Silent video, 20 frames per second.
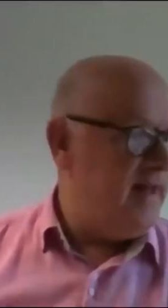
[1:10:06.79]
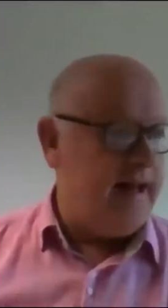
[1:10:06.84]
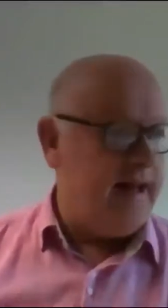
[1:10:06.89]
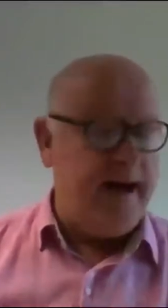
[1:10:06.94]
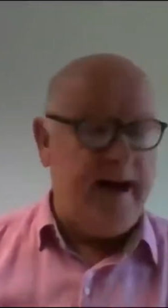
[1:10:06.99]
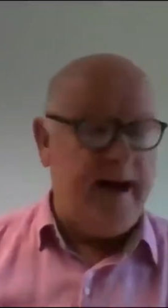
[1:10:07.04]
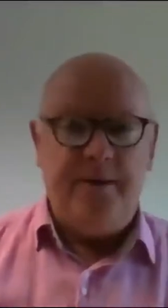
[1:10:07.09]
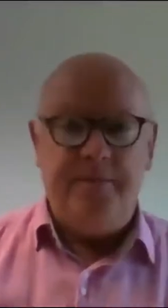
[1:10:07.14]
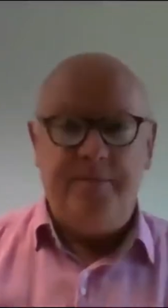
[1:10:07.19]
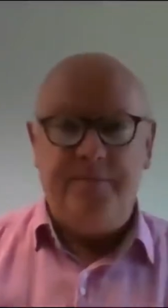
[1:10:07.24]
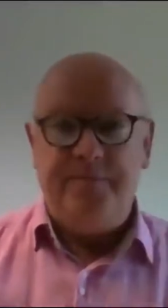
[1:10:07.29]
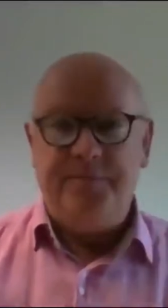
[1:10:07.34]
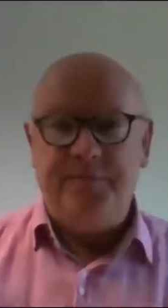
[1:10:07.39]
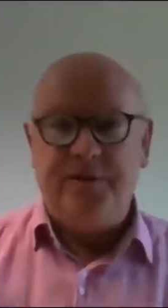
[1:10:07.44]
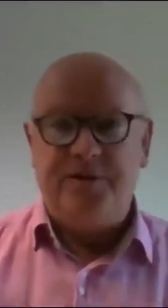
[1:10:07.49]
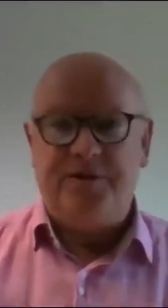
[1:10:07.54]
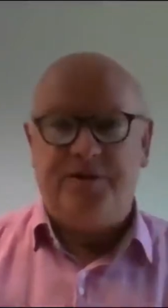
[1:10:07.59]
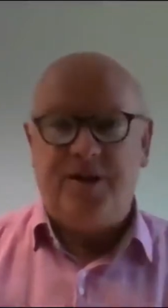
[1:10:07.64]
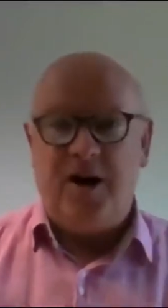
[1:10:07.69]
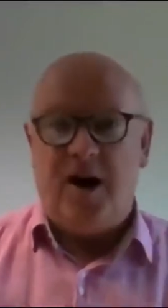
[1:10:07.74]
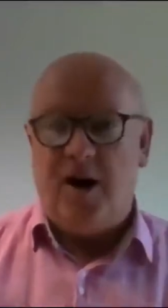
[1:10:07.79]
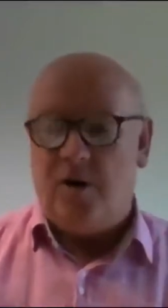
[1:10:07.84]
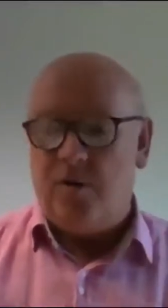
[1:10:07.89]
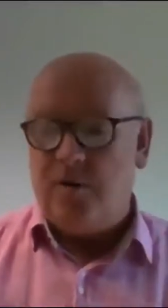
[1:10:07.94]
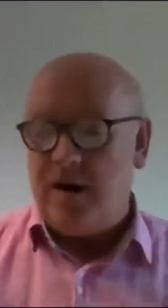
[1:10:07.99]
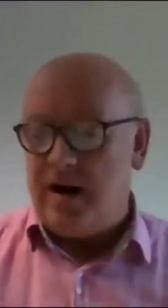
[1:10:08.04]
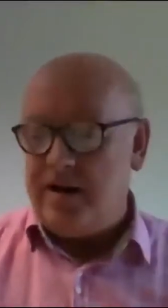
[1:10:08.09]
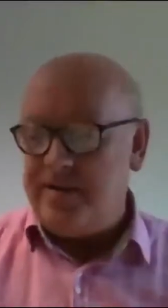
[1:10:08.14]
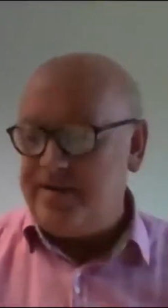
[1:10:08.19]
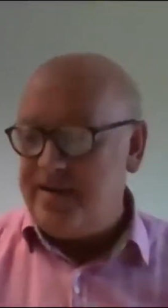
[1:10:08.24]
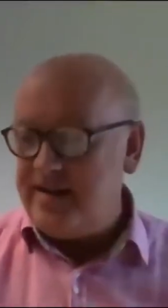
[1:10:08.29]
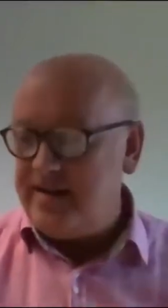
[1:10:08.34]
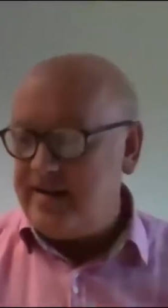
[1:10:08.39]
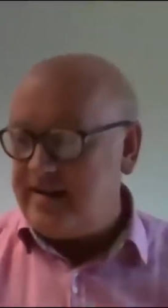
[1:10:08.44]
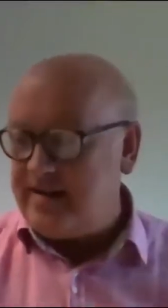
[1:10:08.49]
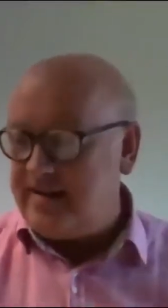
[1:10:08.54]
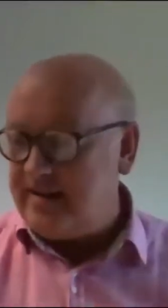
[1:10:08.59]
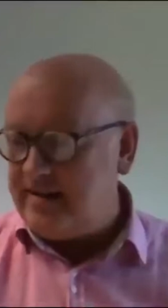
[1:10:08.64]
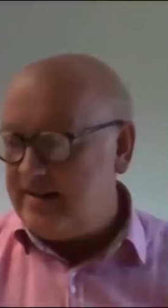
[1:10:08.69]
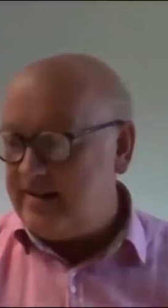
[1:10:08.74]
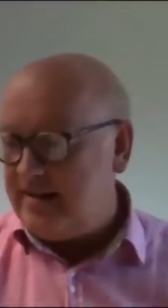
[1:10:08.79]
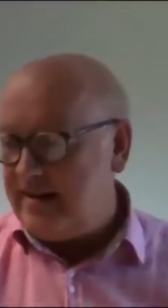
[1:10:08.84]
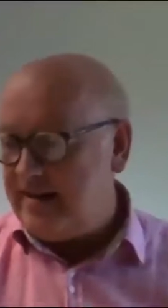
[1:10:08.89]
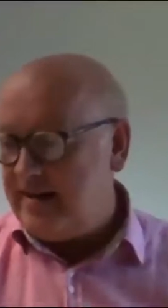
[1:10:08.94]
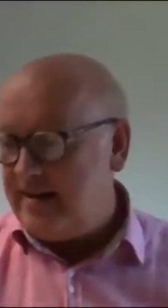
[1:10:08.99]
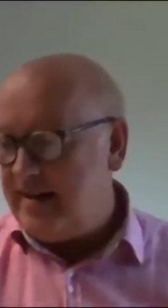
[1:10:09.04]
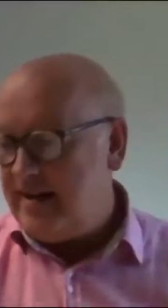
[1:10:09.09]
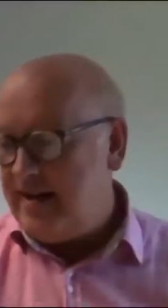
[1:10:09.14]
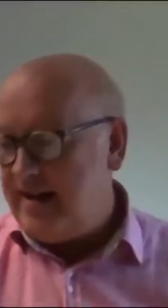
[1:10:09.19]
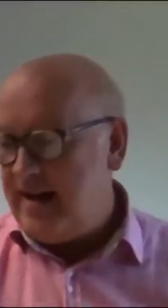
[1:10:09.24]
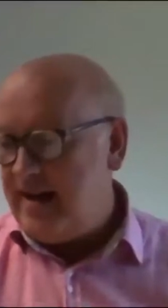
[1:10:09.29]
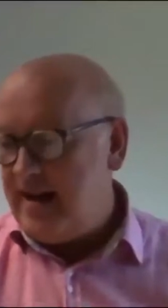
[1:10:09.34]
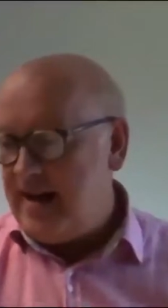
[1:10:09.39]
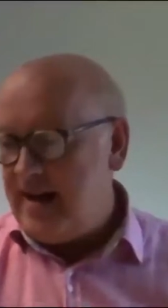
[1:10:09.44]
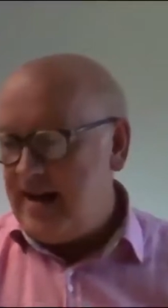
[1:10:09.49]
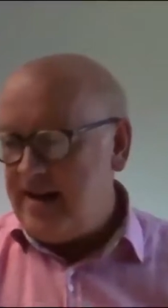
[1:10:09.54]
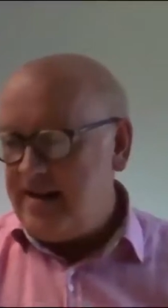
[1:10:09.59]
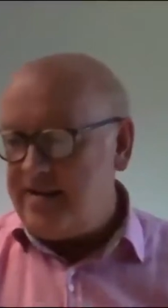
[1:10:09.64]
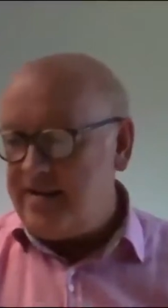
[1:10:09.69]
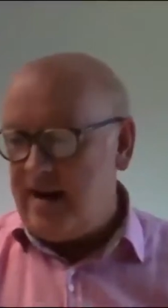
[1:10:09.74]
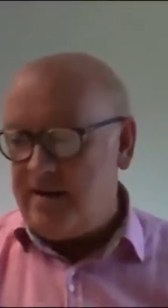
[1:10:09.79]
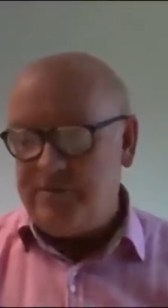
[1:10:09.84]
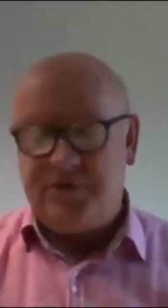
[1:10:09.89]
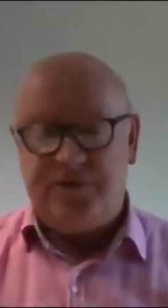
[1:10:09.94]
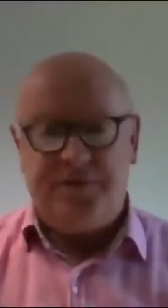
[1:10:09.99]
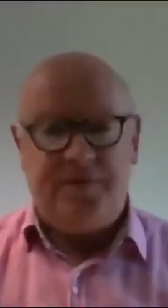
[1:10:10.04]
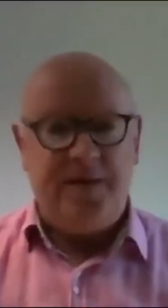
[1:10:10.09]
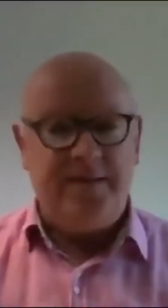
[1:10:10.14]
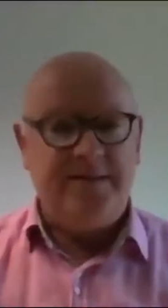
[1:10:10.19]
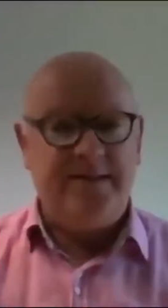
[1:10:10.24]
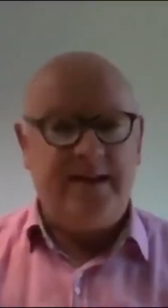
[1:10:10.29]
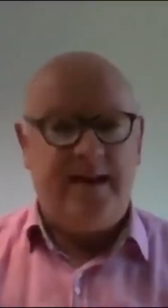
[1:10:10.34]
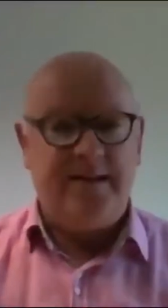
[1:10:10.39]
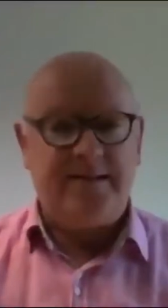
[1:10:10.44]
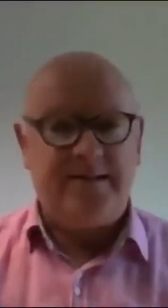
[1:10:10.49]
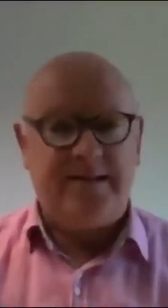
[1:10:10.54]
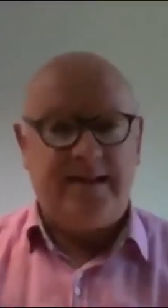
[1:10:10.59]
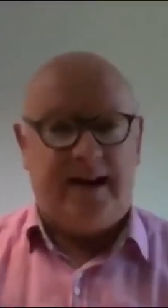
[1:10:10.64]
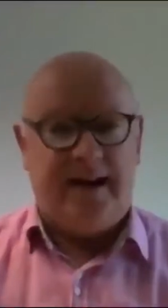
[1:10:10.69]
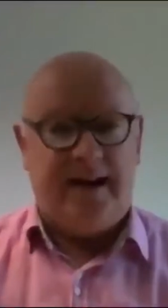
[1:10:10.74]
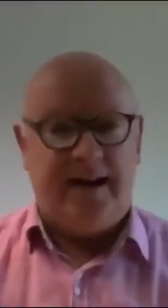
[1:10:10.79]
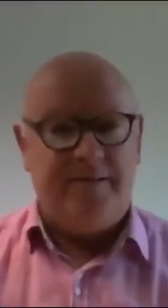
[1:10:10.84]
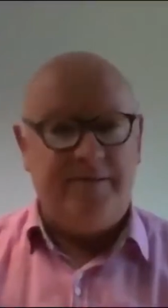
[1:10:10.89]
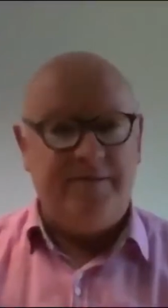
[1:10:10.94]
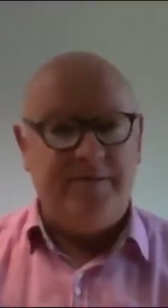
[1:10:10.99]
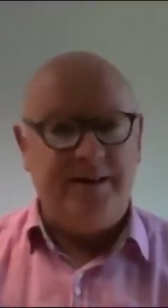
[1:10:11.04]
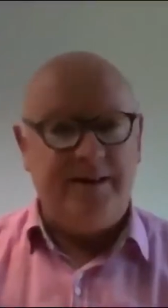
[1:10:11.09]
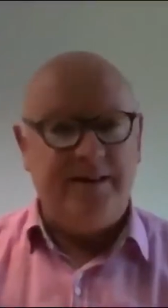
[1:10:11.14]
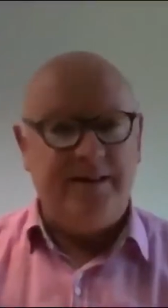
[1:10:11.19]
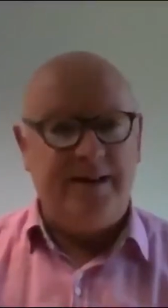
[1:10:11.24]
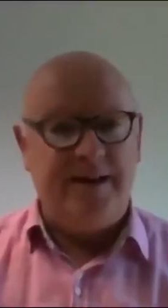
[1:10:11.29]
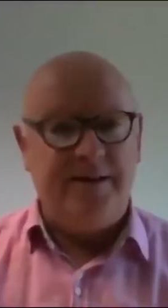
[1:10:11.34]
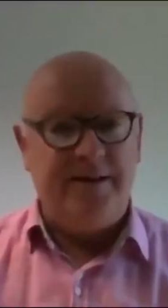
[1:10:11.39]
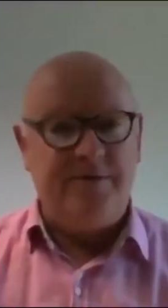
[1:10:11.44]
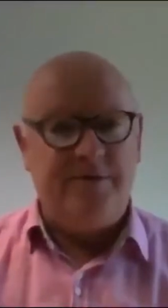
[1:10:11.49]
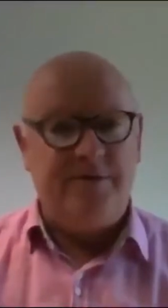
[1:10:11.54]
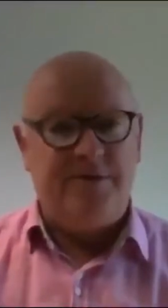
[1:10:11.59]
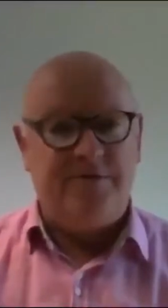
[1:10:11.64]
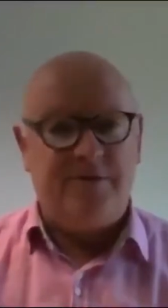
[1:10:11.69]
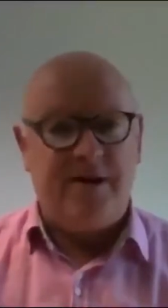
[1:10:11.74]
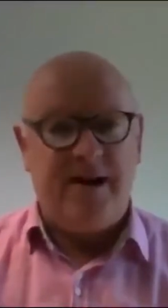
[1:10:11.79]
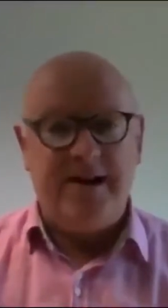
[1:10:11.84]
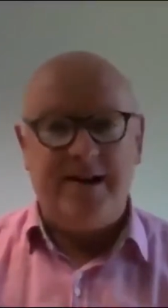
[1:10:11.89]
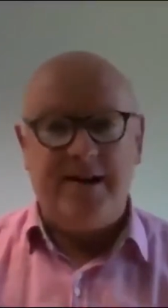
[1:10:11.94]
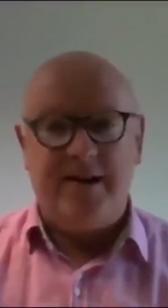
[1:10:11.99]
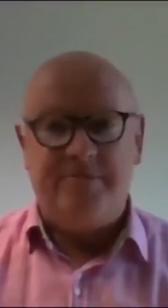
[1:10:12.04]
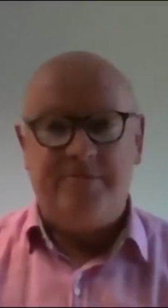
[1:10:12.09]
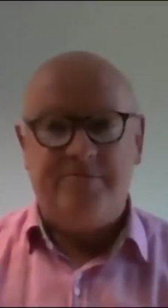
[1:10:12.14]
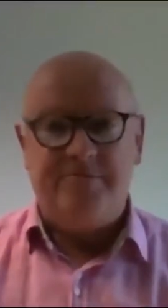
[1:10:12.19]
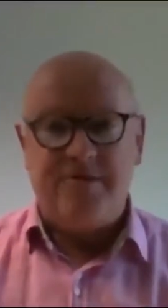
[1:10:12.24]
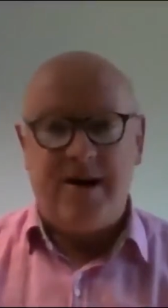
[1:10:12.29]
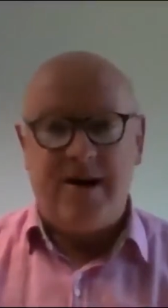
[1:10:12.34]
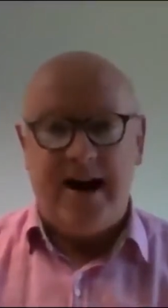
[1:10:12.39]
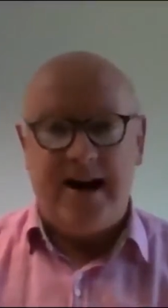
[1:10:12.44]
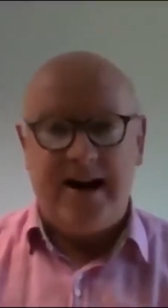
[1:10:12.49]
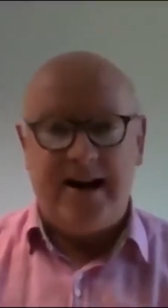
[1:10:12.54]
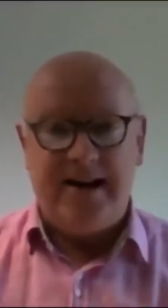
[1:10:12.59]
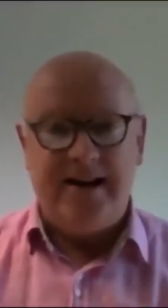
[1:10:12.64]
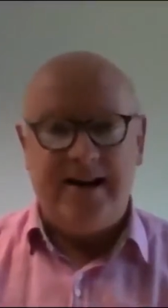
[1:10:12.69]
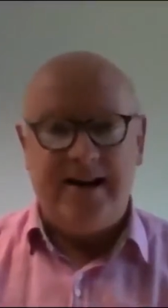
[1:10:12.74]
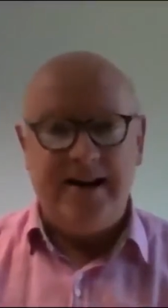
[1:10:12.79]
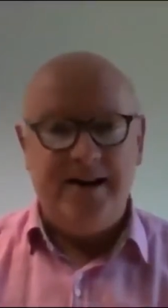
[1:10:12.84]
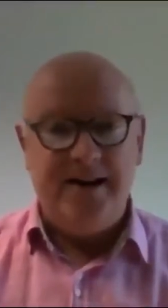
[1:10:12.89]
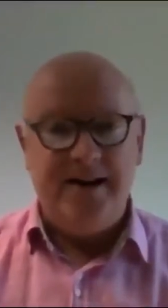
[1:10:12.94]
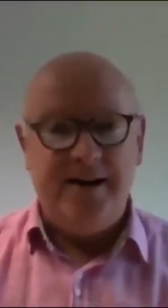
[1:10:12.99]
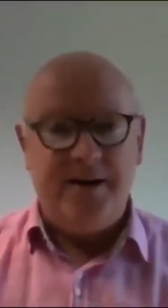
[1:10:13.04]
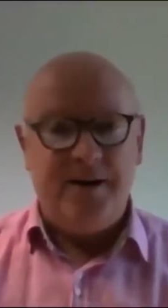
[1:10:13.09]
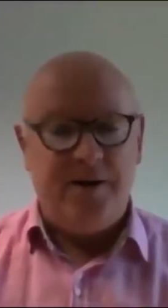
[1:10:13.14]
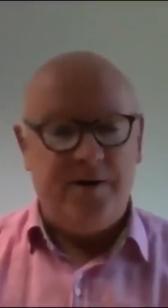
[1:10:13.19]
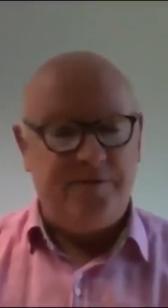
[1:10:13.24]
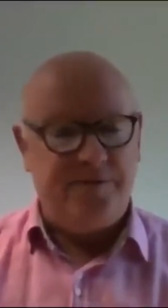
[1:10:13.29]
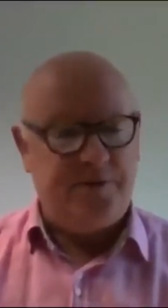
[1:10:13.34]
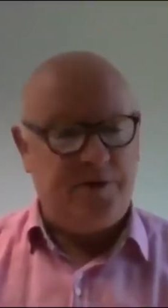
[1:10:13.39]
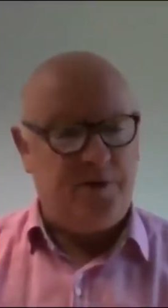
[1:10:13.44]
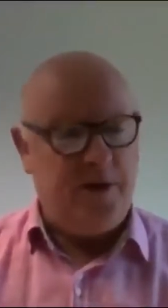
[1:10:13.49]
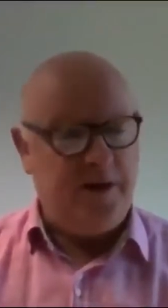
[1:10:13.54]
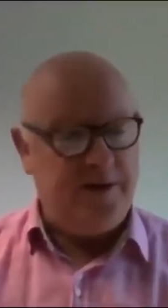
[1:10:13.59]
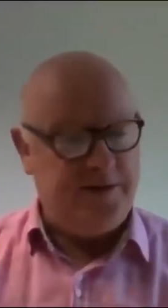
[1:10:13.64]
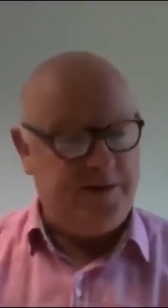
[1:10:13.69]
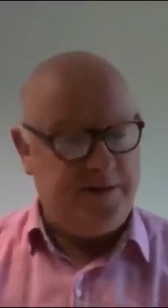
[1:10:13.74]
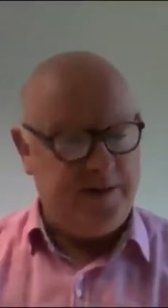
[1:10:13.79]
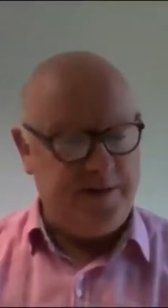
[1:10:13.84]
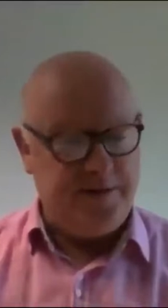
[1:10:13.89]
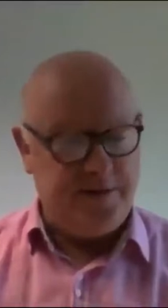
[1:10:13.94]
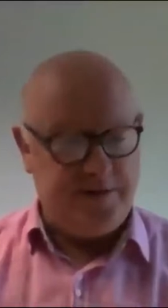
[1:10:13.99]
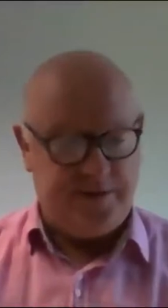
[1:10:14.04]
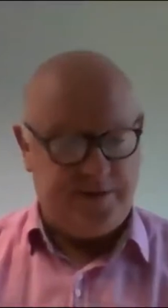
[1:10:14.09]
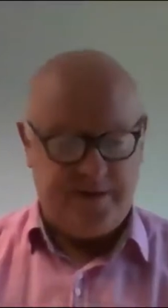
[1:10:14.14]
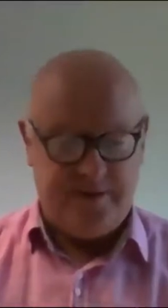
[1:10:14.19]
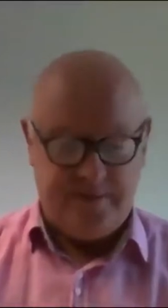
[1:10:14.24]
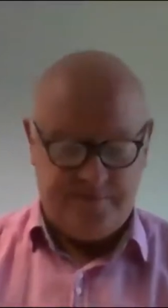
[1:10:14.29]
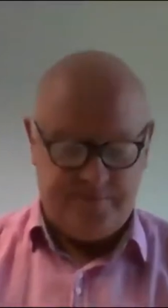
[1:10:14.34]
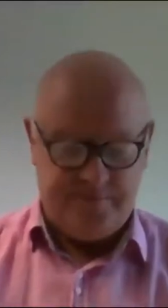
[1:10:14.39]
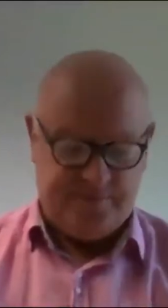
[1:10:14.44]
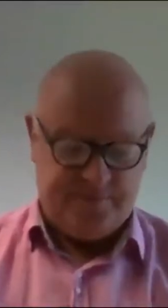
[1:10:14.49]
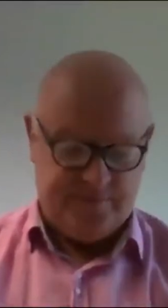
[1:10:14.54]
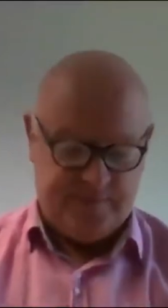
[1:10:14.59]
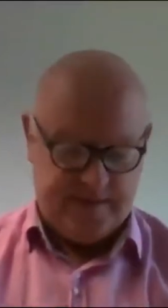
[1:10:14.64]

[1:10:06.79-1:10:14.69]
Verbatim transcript: Um, so I think that was fantastic. A really great array of questions, and,